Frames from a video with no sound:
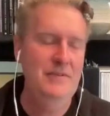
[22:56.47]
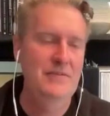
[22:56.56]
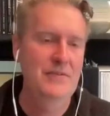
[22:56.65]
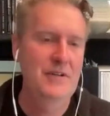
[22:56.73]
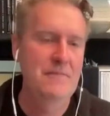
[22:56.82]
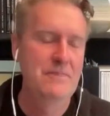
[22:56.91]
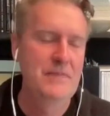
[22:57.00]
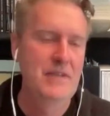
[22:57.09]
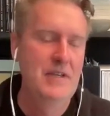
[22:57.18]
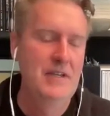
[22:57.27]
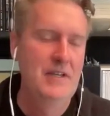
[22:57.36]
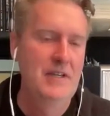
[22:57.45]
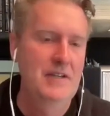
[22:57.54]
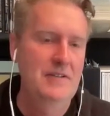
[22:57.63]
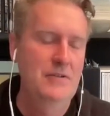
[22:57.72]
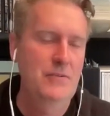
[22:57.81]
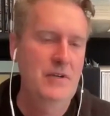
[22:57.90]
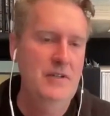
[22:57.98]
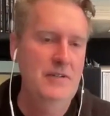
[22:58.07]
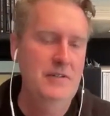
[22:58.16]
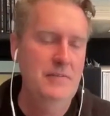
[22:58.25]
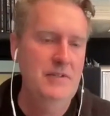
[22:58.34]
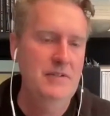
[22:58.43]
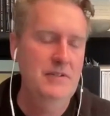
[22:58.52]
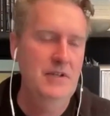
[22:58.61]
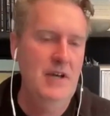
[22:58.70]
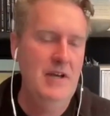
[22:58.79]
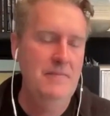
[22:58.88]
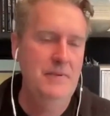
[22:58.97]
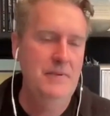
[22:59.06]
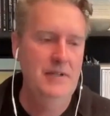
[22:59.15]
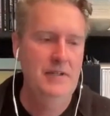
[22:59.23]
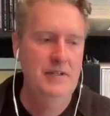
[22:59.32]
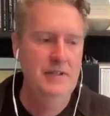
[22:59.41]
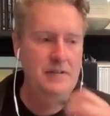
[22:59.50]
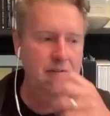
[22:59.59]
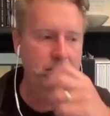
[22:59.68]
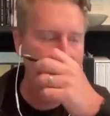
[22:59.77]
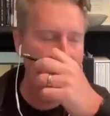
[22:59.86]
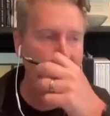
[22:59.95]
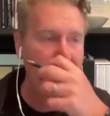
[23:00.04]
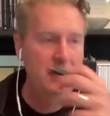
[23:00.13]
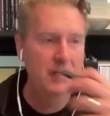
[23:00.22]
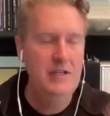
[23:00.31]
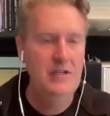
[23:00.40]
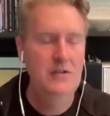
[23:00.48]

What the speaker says: Pretty funny. So what are some of your top, I would say,